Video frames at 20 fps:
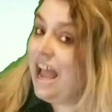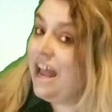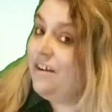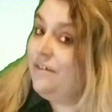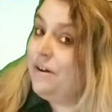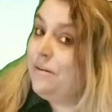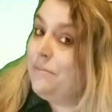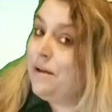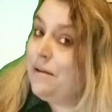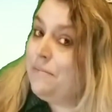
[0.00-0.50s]

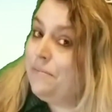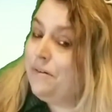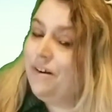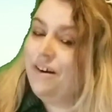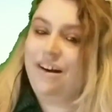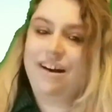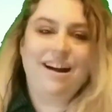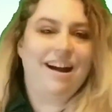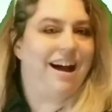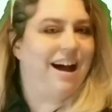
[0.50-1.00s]
And
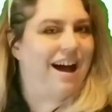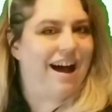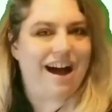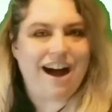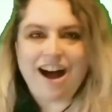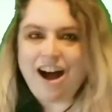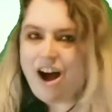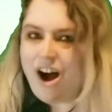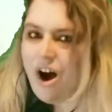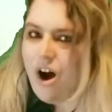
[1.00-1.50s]
remember,
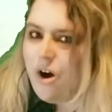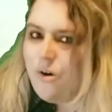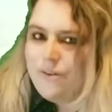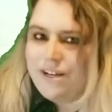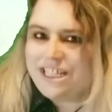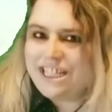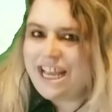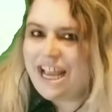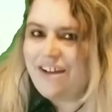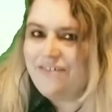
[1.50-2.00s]
I
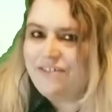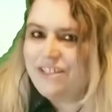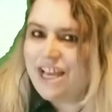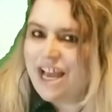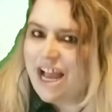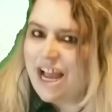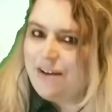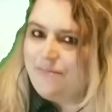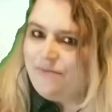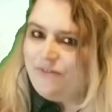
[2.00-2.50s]
always
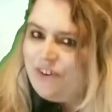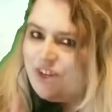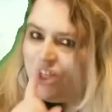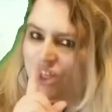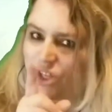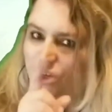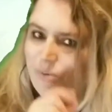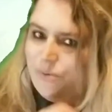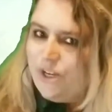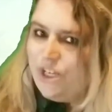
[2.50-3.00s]
have time
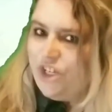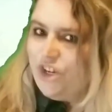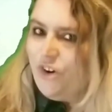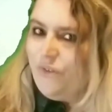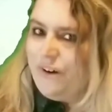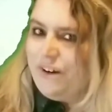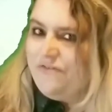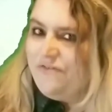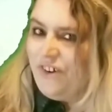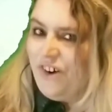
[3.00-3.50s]
for you and your